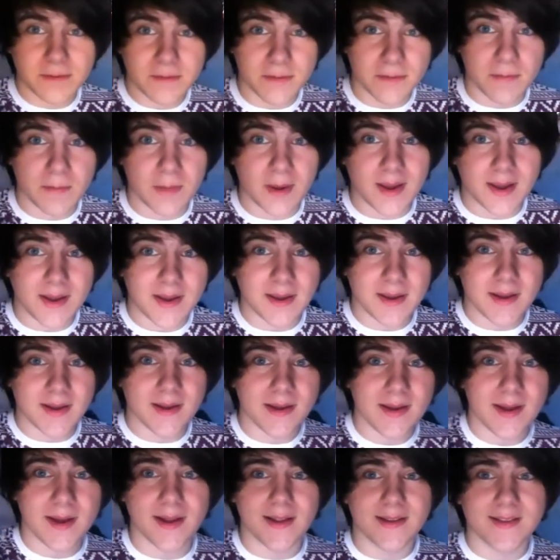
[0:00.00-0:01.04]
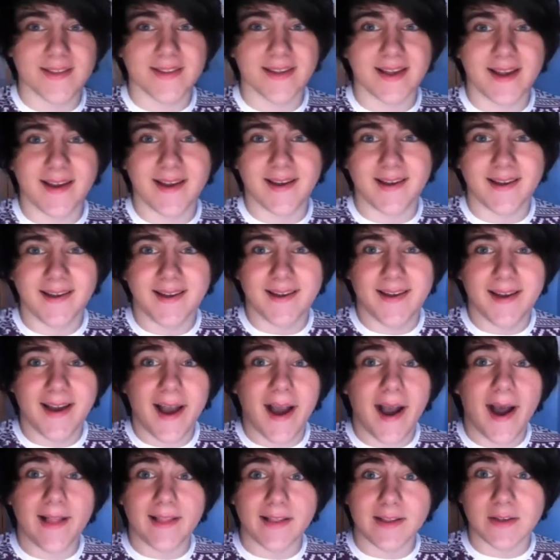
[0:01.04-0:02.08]
me, and
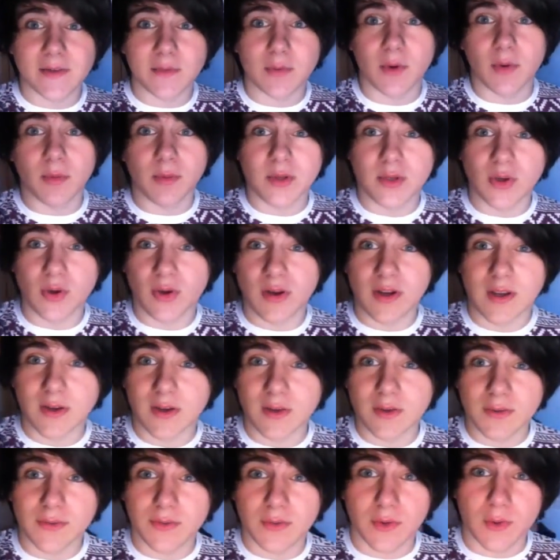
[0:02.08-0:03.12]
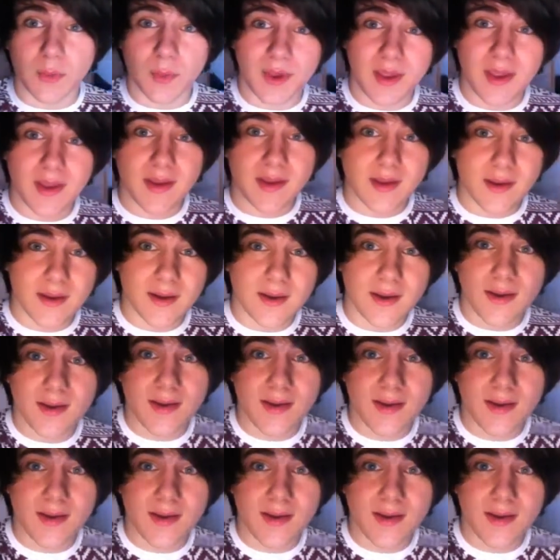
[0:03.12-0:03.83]
Alice will be joining us for a week.